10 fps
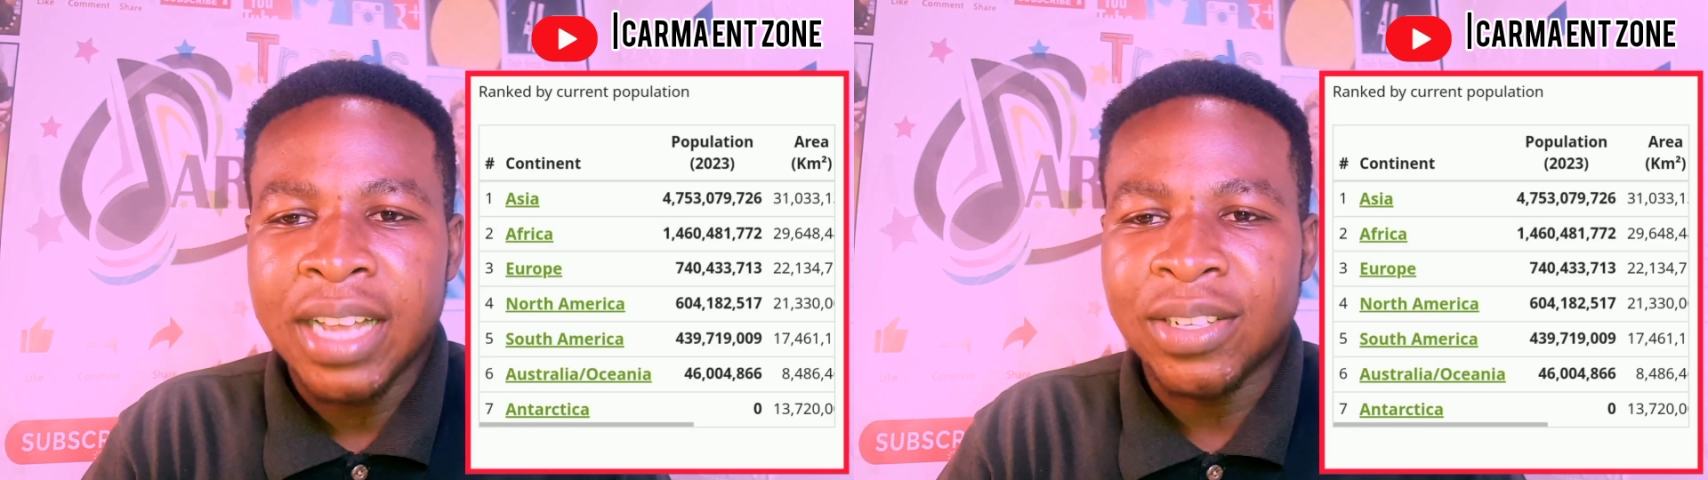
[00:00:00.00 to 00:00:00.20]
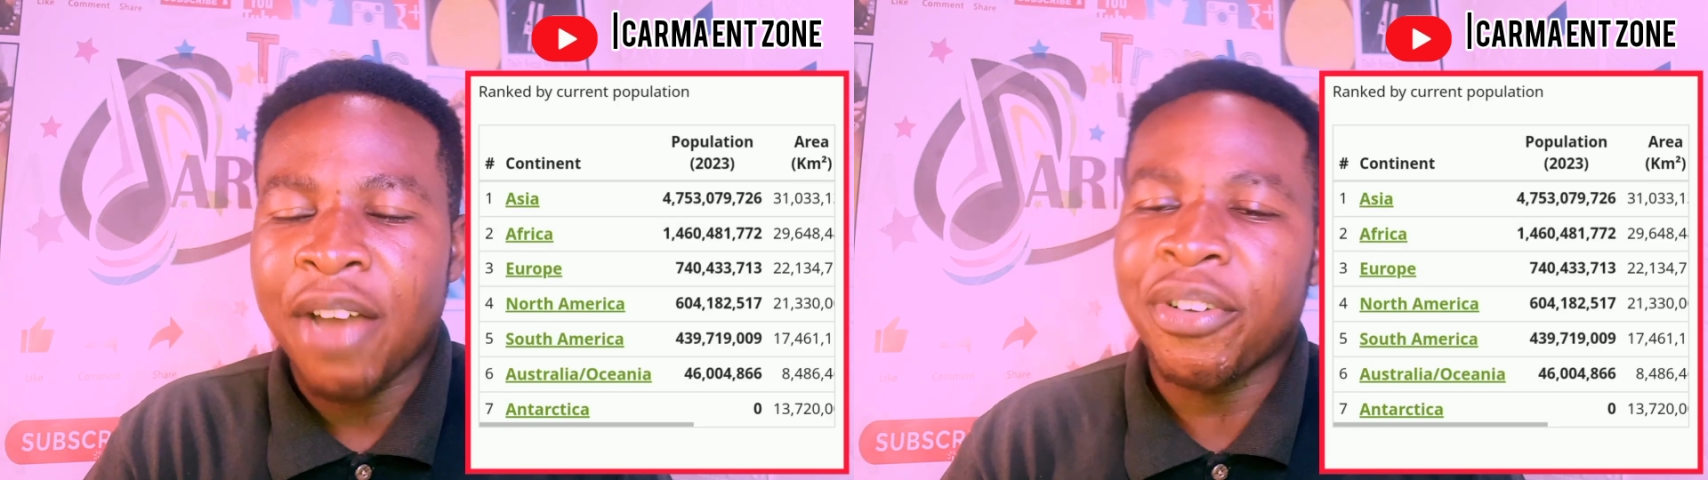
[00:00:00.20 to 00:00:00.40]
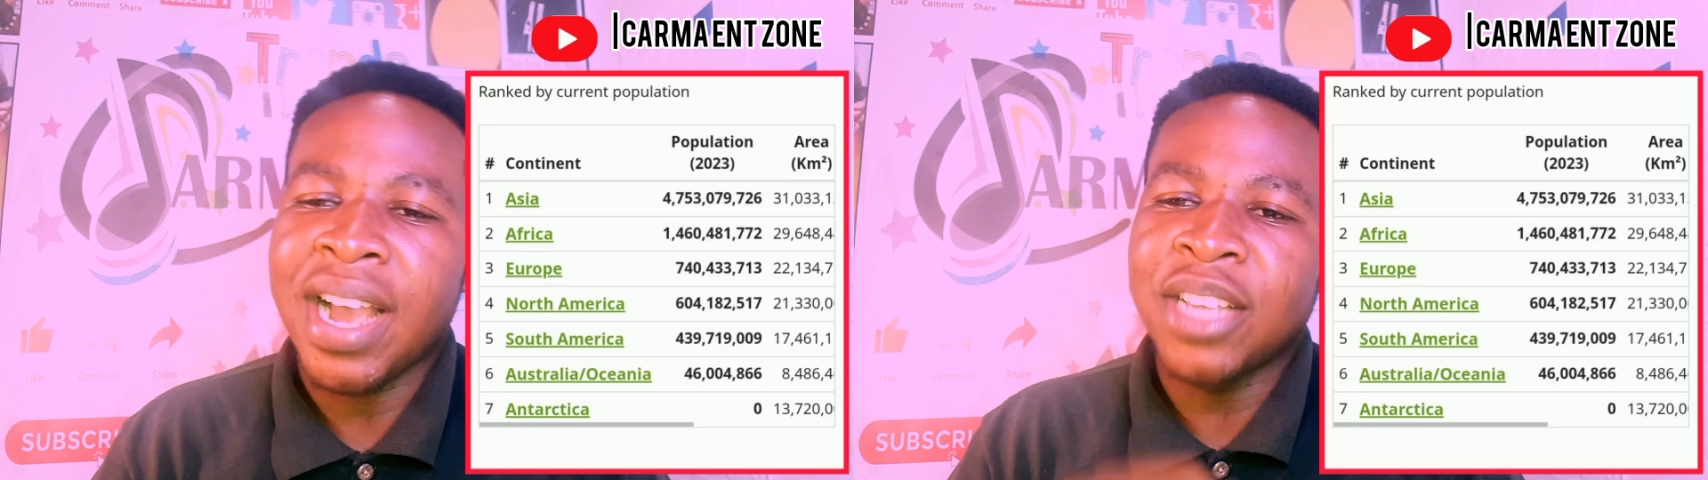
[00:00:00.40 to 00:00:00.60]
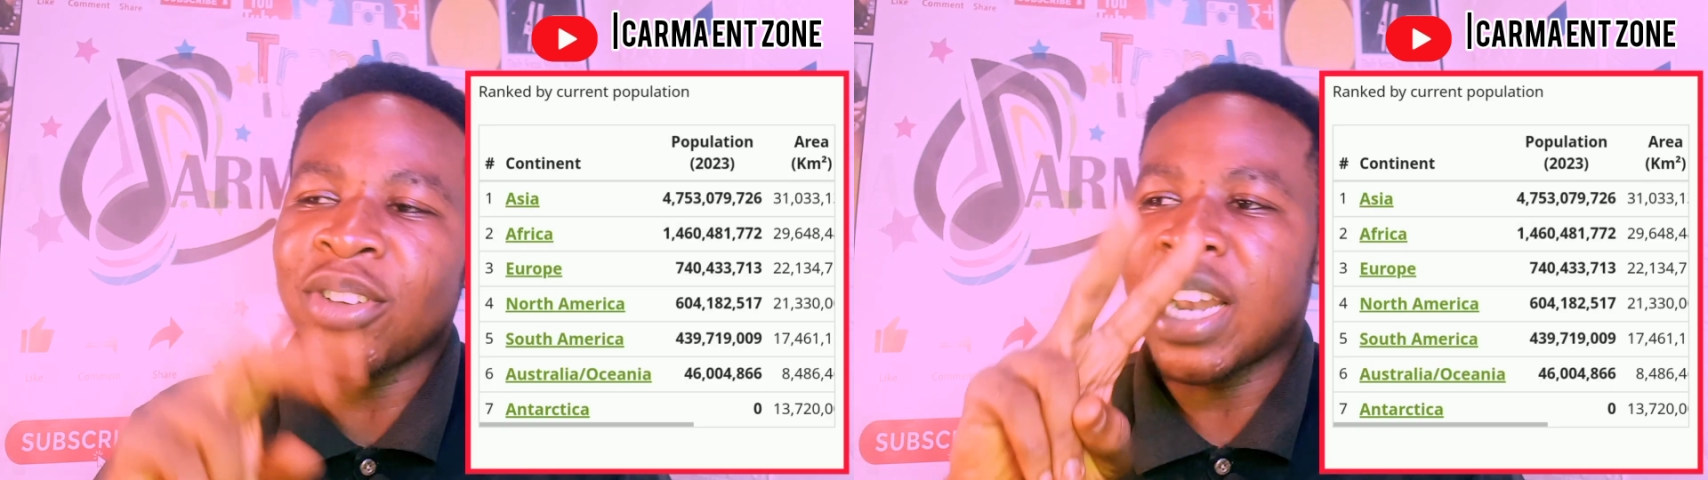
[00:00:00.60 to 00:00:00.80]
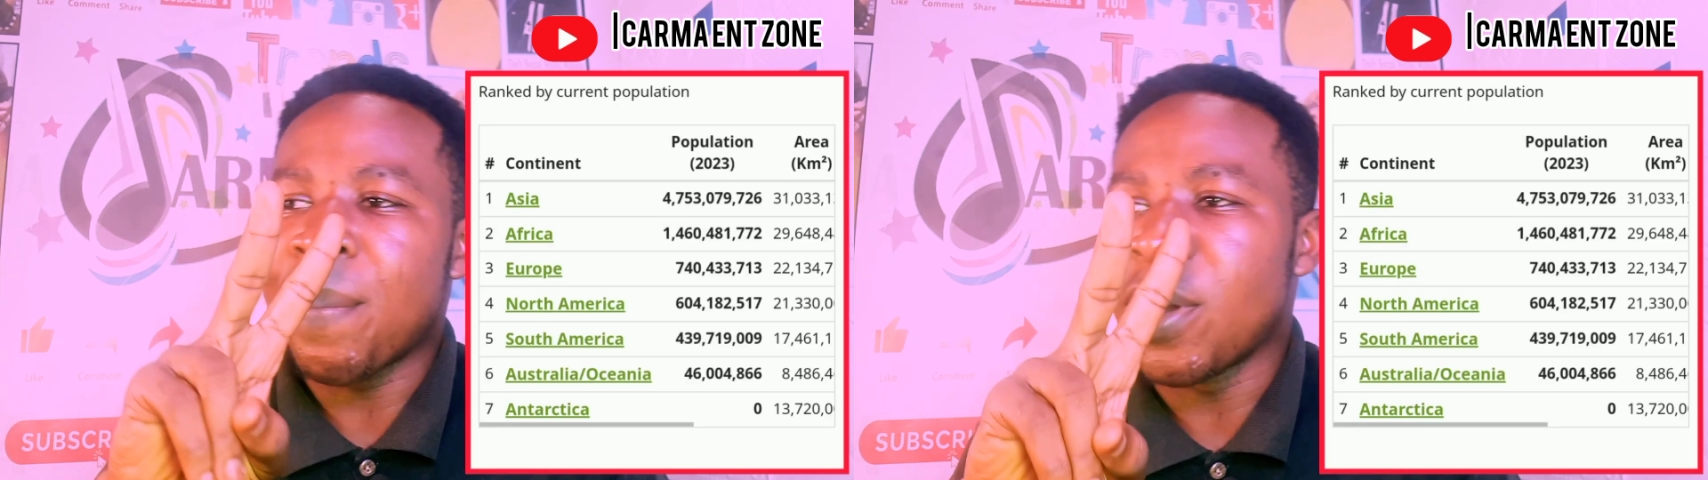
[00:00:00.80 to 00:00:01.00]
So Africa is
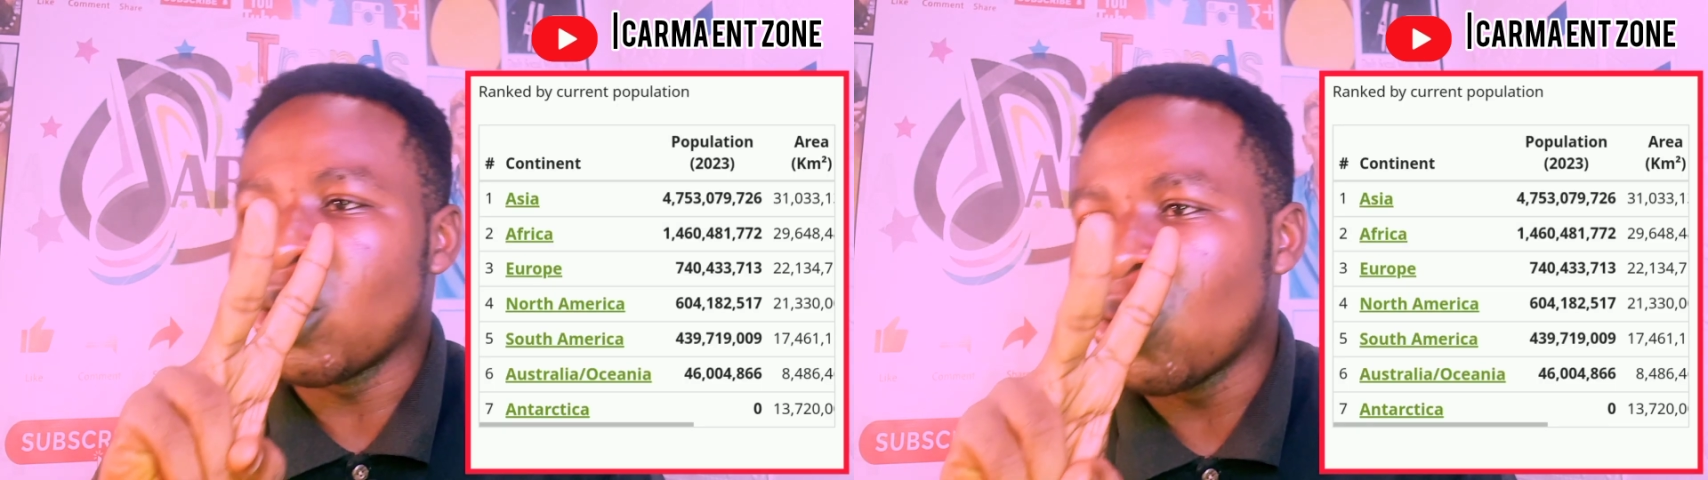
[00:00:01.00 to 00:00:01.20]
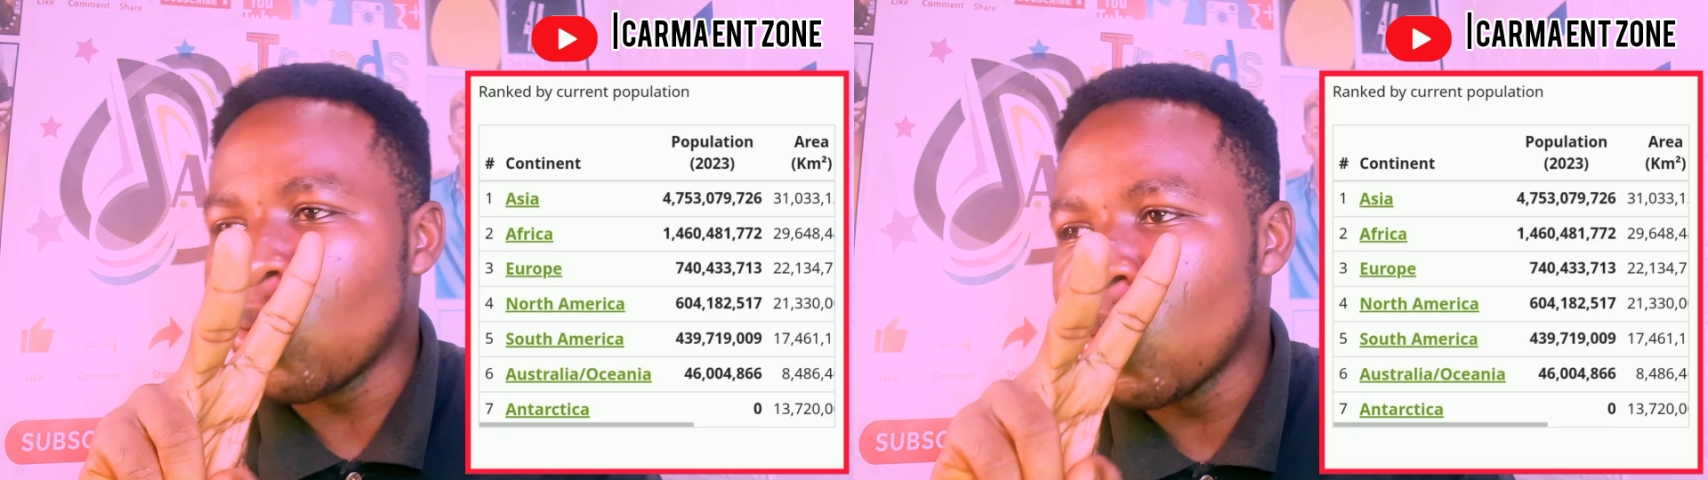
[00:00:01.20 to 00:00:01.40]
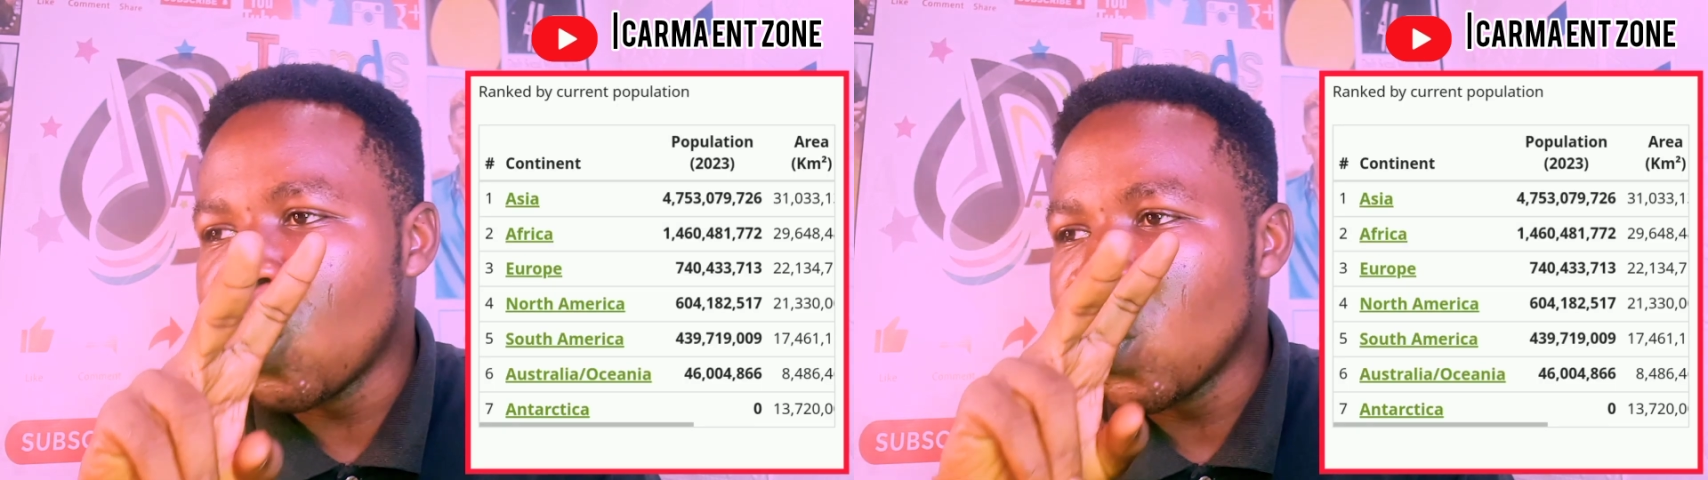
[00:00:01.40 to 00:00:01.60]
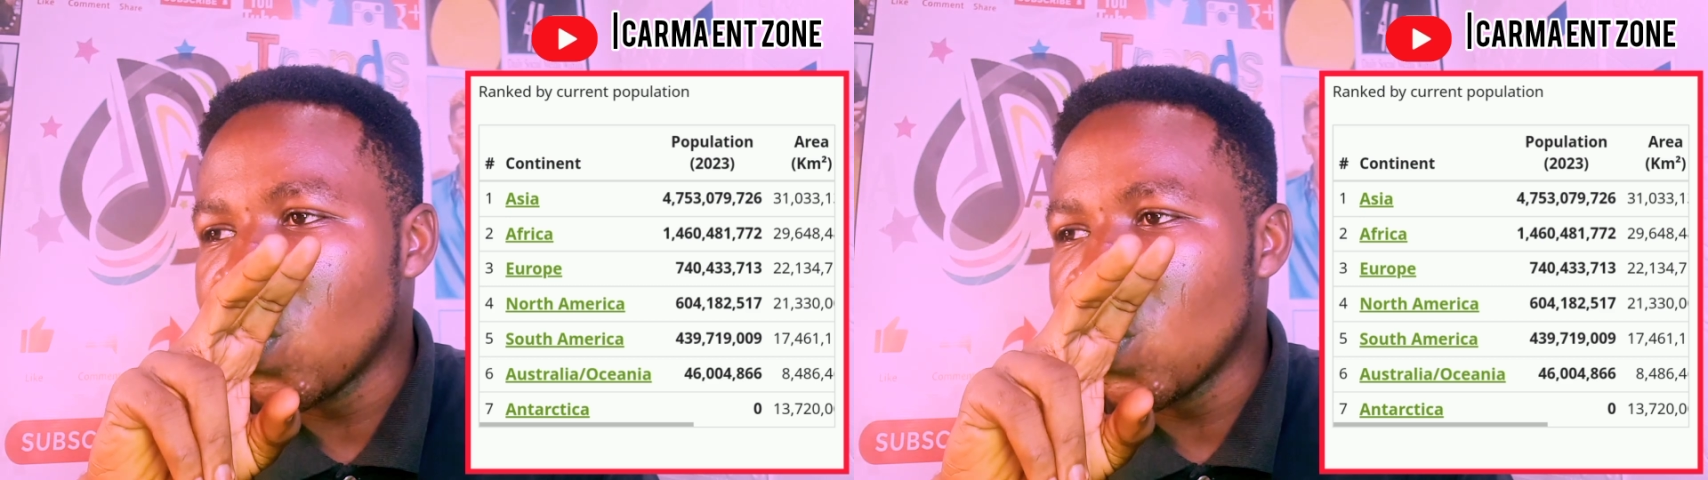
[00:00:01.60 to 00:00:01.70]
on number two,